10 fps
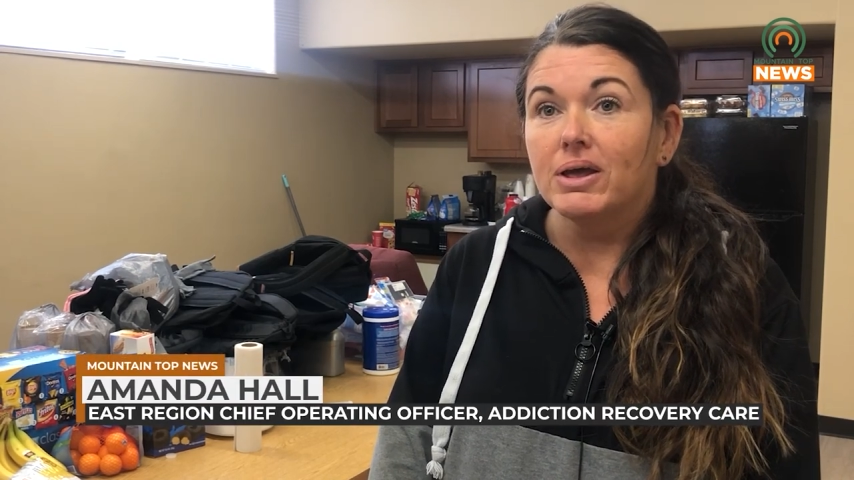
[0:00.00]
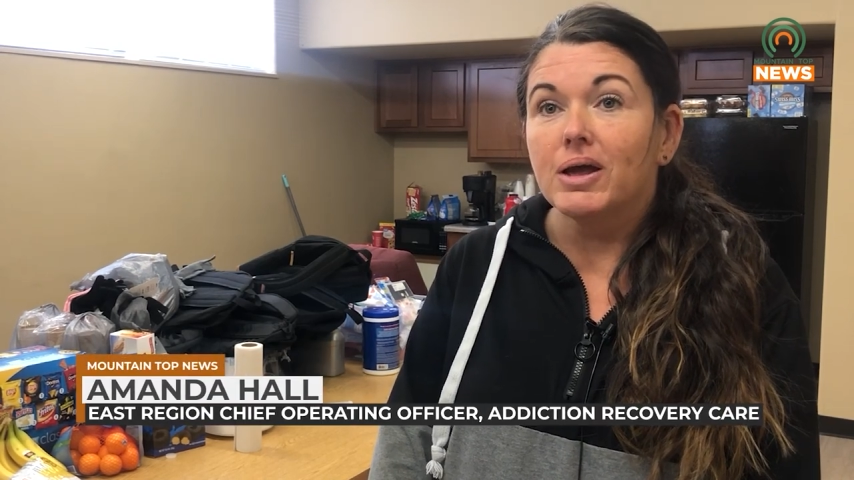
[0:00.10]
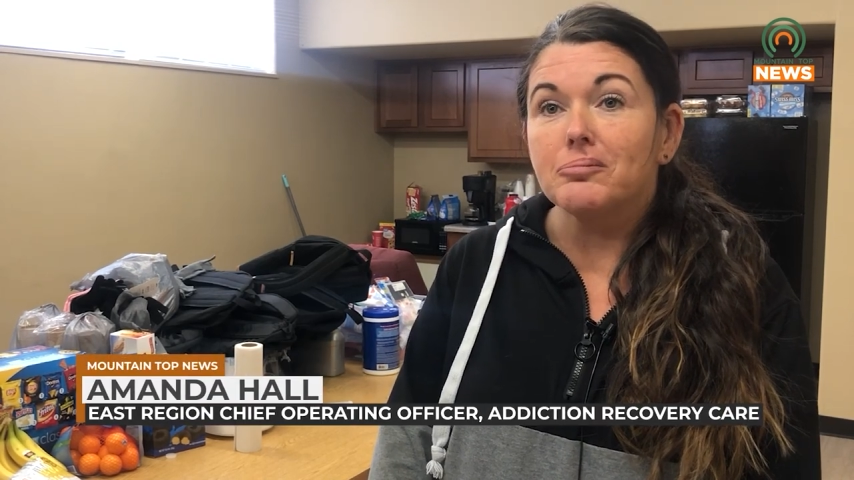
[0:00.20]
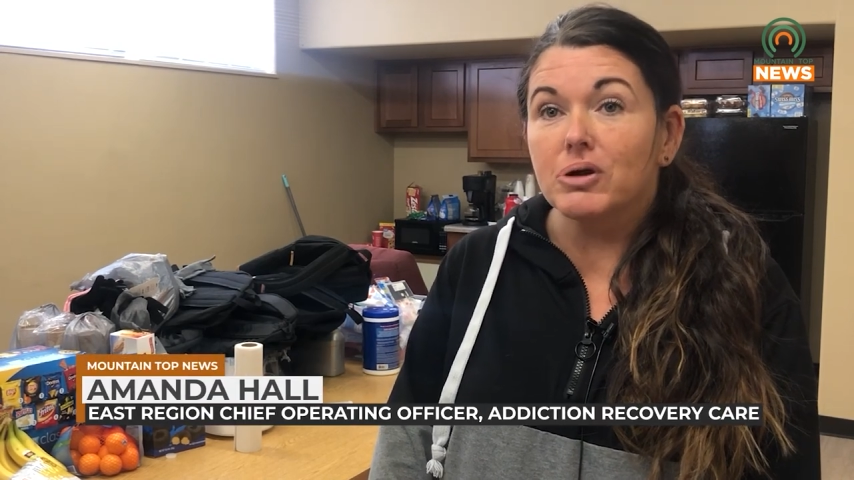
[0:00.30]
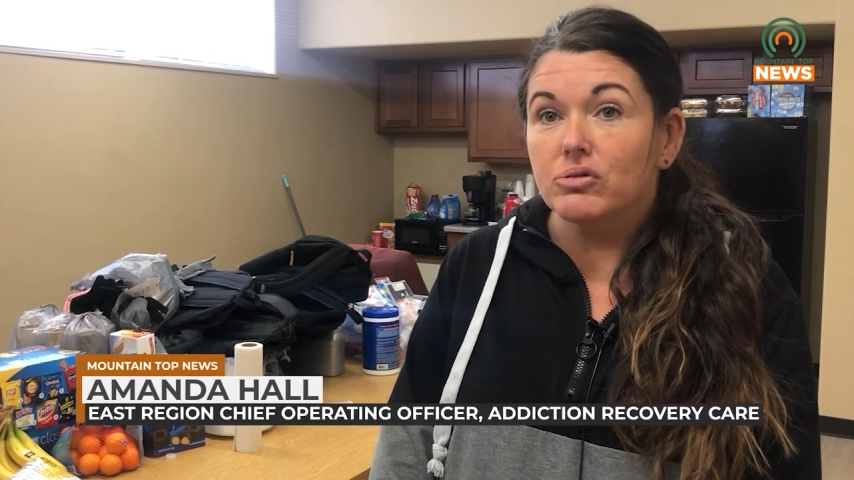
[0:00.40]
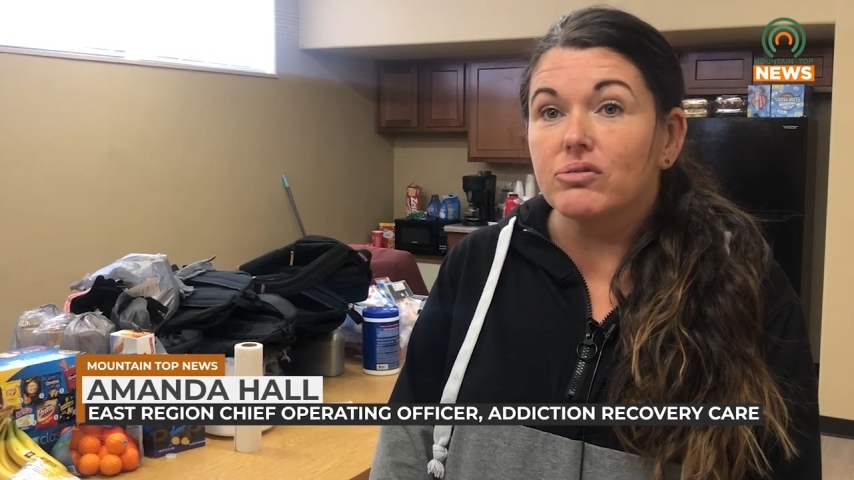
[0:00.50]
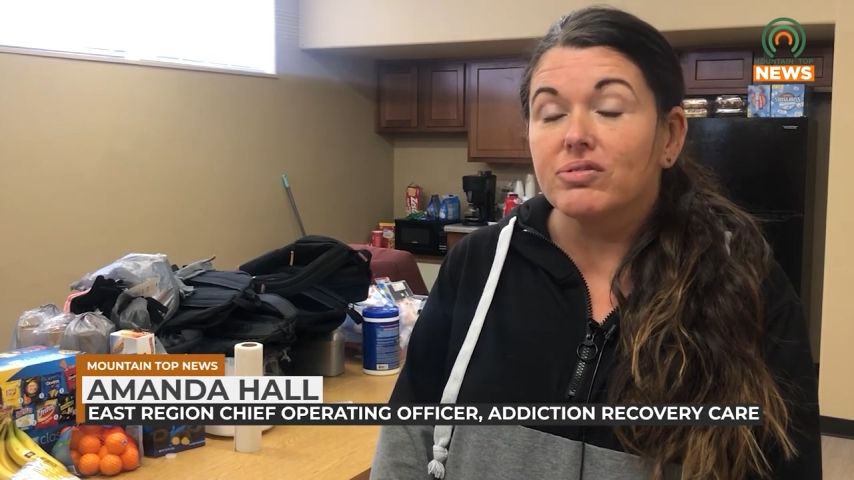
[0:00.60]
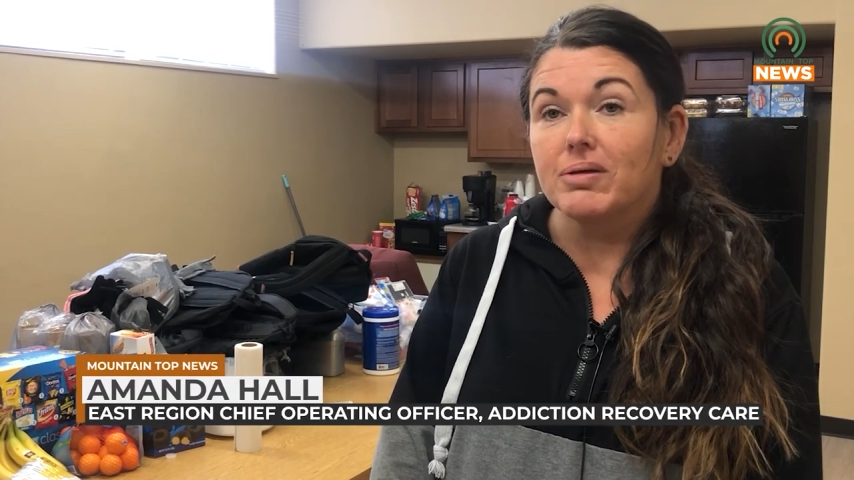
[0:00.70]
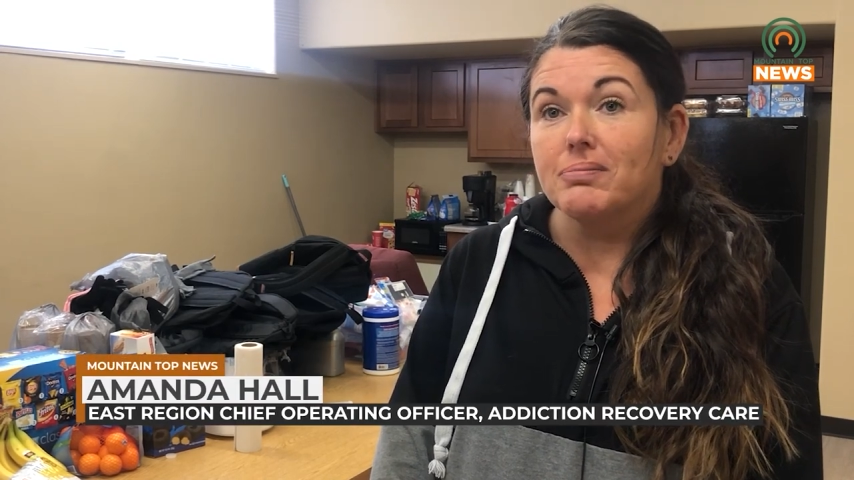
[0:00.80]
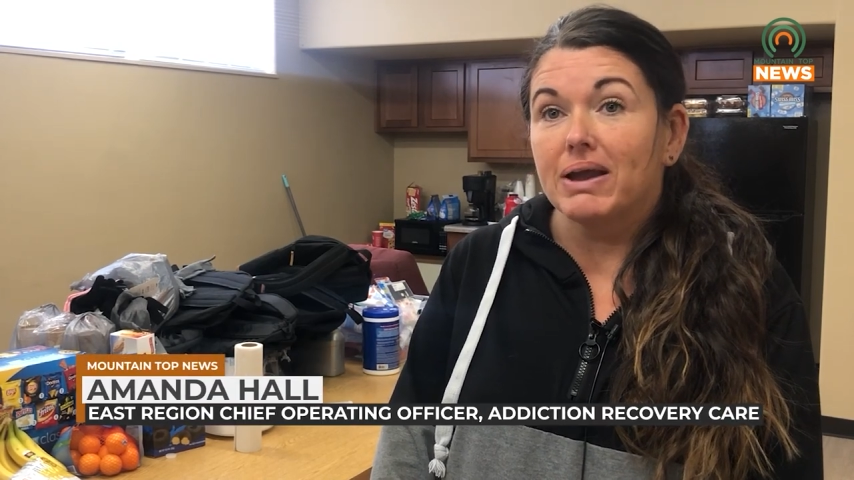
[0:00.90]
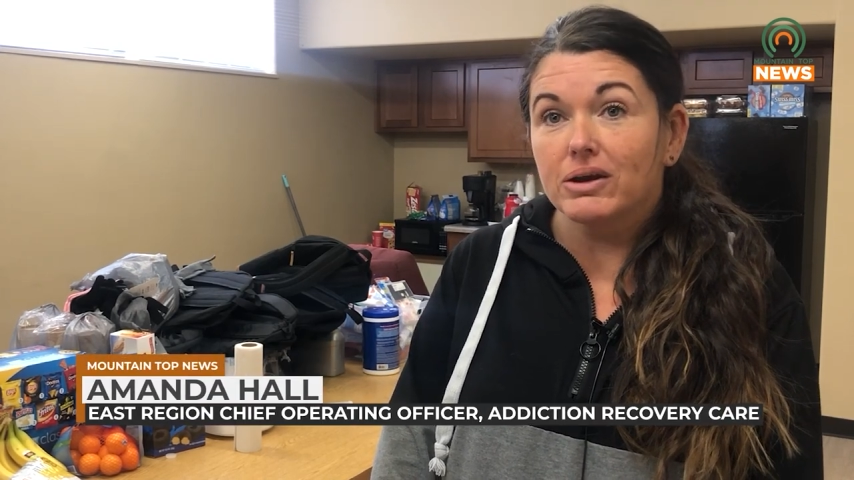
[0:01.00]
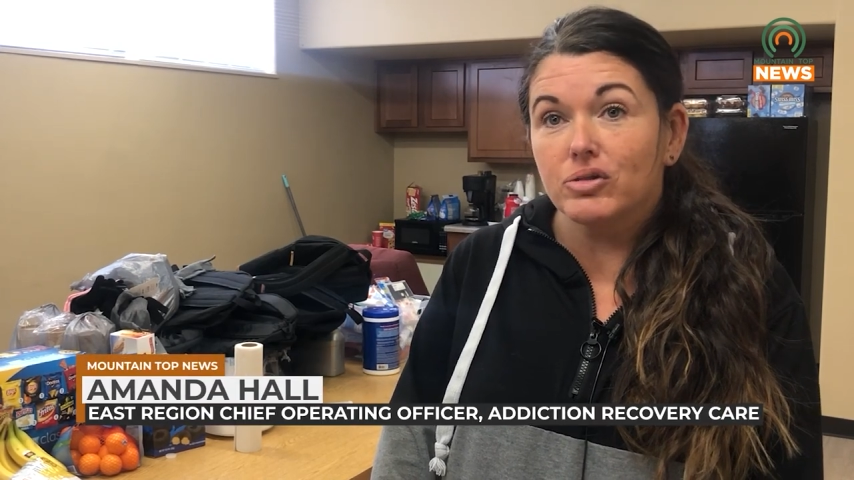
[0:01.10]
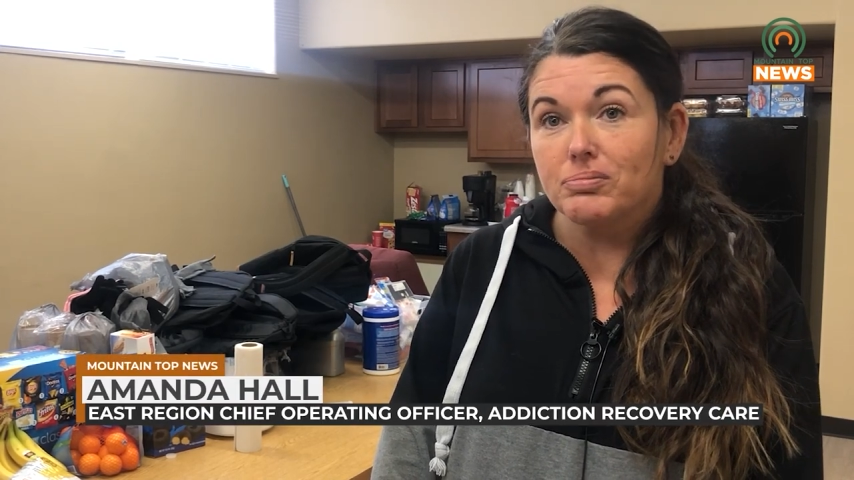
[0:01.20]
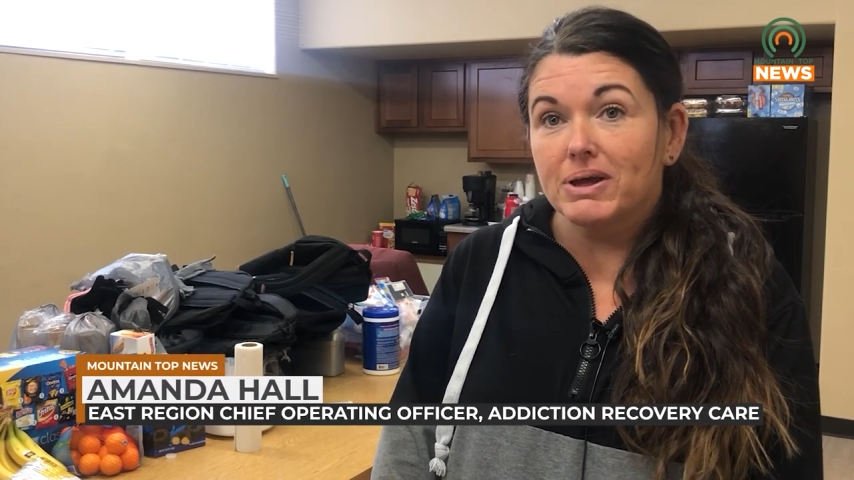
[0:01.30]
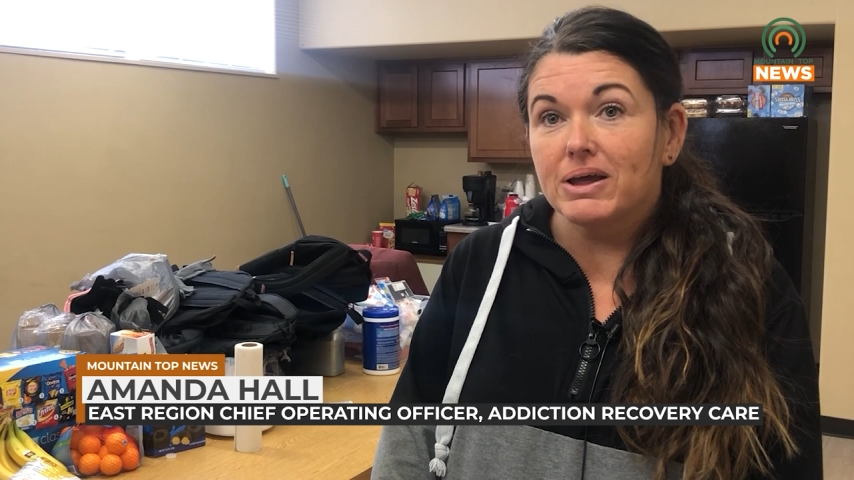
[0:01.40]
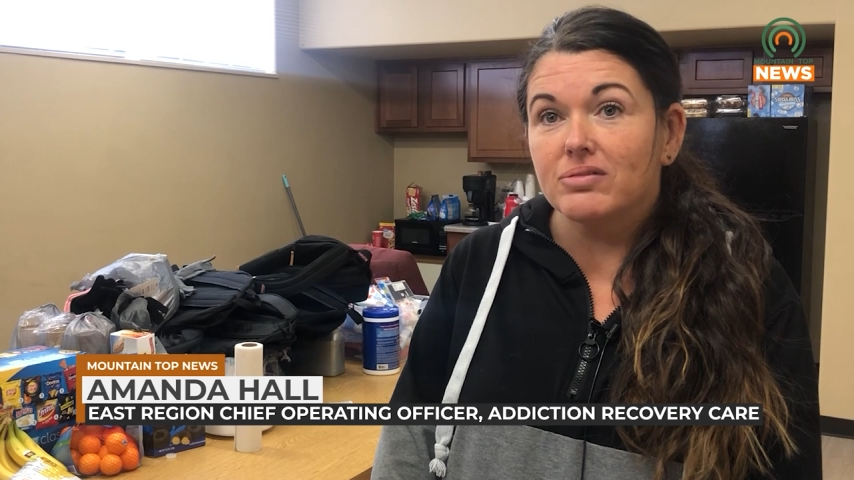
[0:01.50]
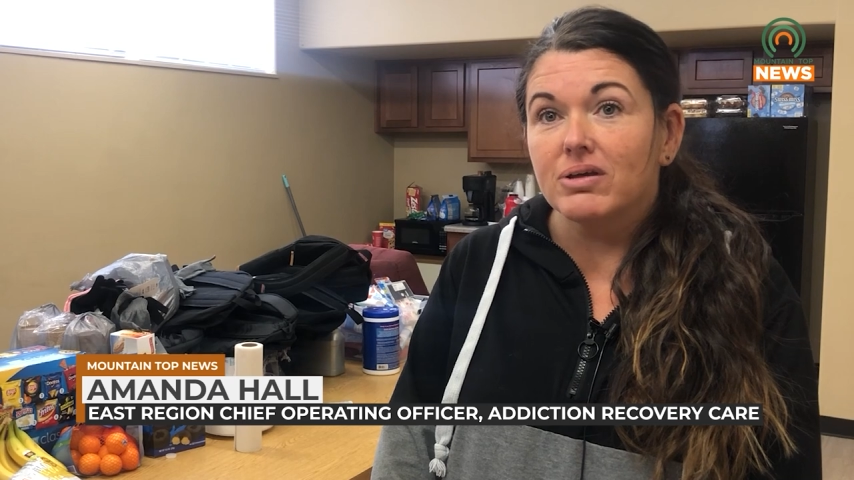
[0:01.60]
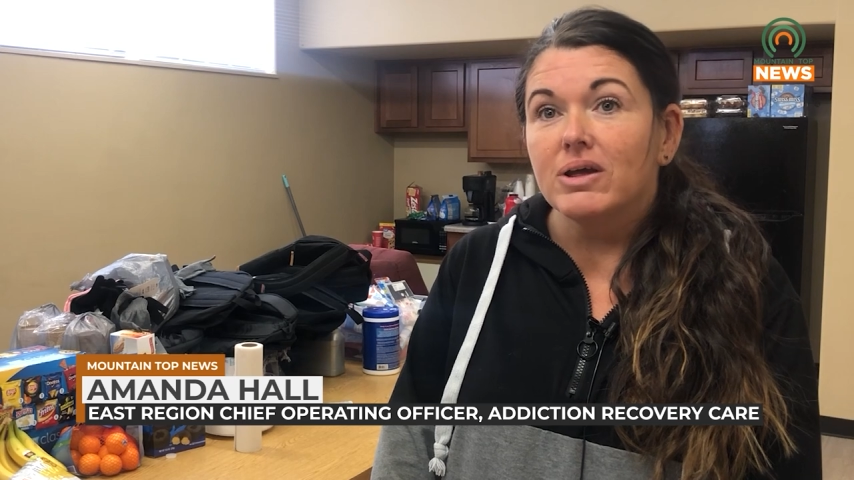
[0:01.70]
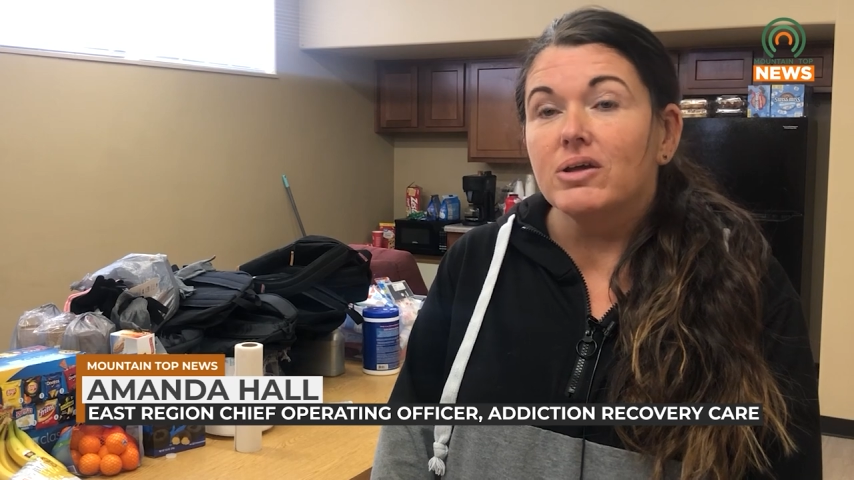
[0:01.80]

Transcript: Emergency Management